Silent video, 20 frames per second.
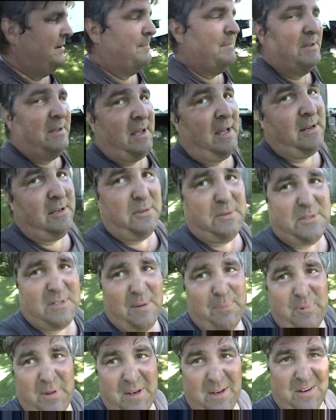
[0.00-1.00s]
I mean, you gotta do
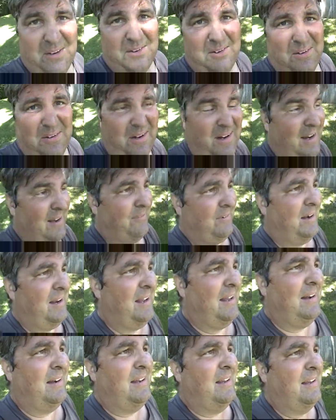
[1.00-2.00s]
something here, dude. I haven't
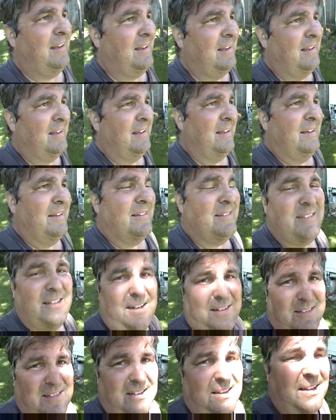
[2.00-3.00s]
had
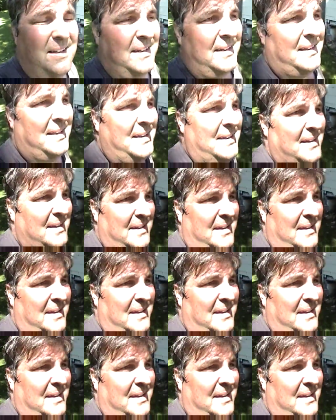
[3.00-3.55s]
sex in like,